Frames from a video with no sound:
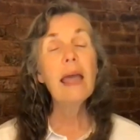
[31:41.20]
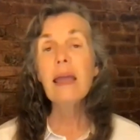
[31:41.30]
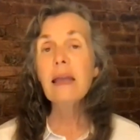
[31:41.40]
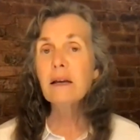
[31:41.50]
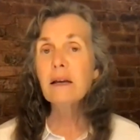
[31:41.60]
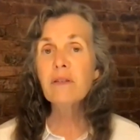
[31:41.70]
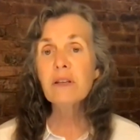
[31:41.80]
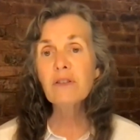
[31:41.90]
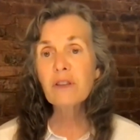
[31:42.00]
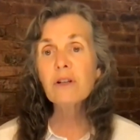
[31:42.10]
Eight of
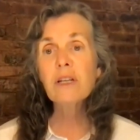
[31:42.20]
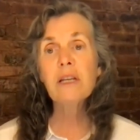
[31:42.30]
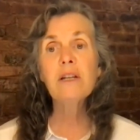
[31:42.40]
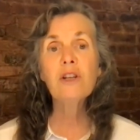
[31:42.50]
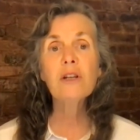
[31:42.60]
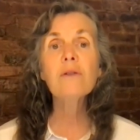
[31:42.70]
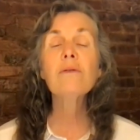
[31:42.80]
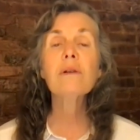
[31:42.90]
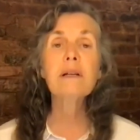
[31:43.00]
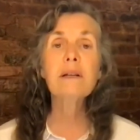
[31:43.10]
his 13
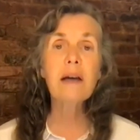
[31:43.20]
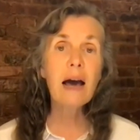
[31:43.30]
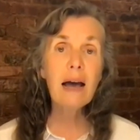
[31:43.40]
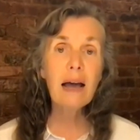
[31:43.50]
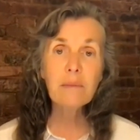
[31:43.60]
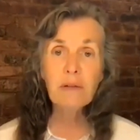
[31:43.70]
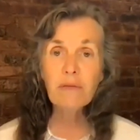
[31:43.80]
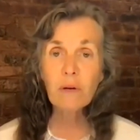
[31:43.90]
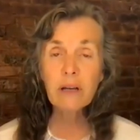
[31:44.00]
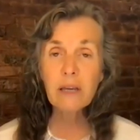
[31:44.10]
children died
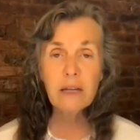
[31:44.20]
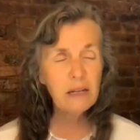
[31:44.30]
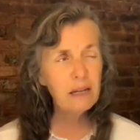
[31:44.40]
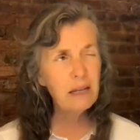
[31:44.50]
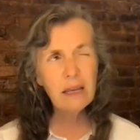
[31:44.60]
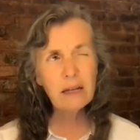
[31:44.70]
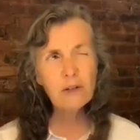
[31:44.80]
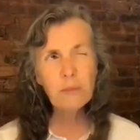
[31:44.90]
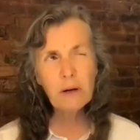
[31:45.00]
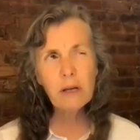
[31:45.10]
before he did. He
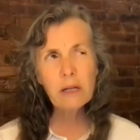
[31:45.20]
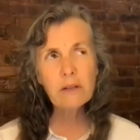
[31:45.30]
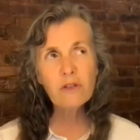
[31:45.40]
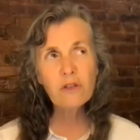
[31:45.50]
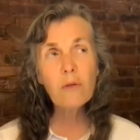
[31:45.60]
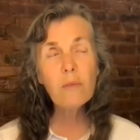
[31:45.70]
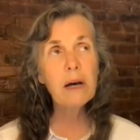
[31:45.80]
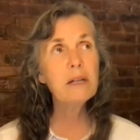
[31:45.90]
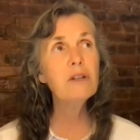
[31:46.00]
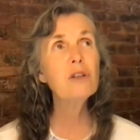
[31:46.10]
experienced so
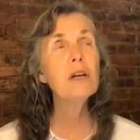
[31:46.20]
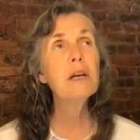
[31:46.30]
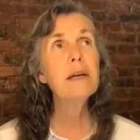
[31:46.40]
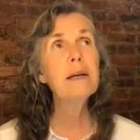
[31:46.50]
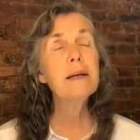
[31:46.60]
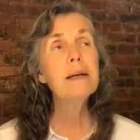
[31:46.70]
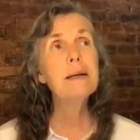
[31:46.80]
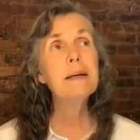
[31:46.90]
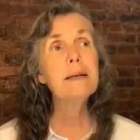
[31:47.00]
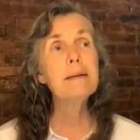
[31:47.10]
much
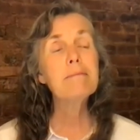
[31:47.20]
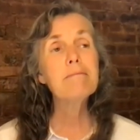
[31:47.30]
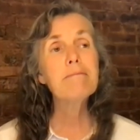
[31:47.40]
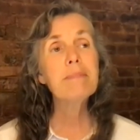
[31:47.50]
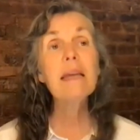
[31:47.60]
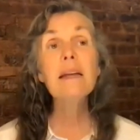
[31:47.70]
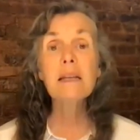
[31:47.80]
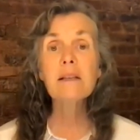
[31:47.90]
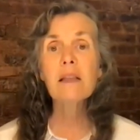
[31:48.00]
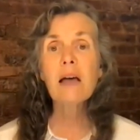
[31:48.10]
um, in
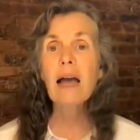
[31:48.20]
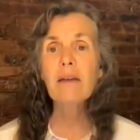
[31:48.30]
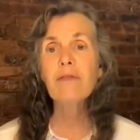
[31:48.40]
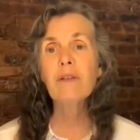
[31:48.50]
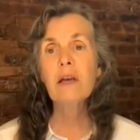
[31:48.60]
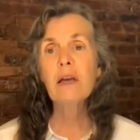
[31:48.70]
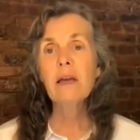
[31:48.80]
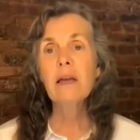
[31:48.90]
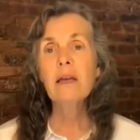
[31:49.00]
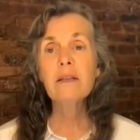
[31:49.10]
his life.
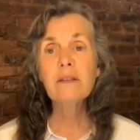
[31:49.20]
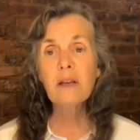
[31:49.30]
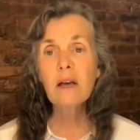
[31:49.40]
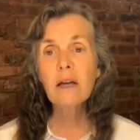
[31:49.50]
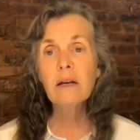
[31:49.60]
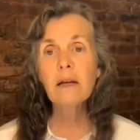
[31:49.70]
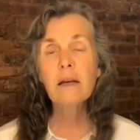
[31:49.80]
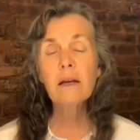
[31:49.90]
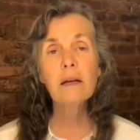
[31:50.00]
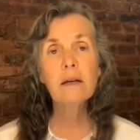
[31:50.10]
His son,
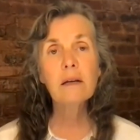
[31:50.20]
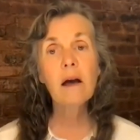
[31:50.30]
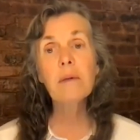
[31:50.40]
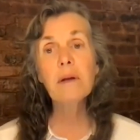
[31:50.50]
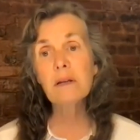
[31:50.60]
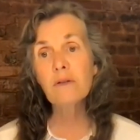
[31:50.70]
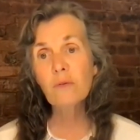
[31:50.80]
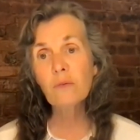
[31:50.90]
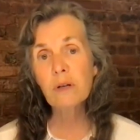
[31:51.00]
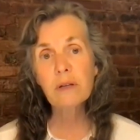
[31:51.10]

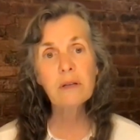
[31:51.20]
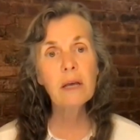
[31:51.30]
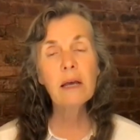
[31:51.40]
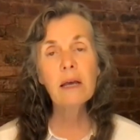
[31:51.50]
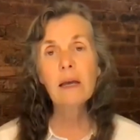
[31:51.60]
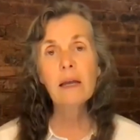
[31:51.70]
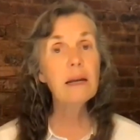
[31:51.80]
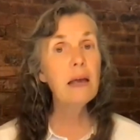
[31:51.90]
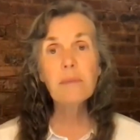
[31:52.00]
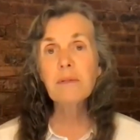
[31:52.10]
Commodus, was
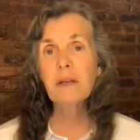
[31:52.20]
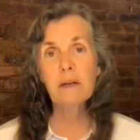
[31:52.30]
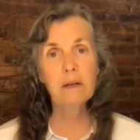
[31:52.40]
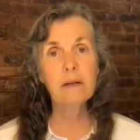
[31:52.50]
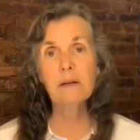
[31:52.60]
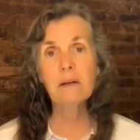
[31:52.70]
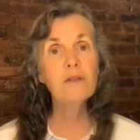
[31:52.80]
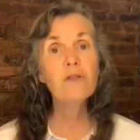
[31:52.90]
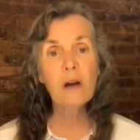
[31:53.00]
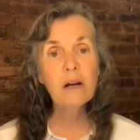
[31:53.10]
inept and
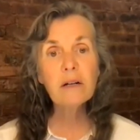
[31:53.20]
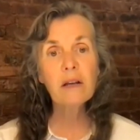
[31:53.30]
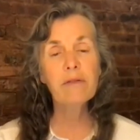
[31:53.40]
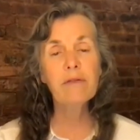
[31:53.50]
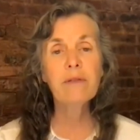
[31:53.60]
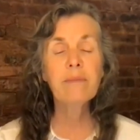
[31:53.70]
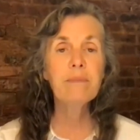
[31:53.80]
destructive.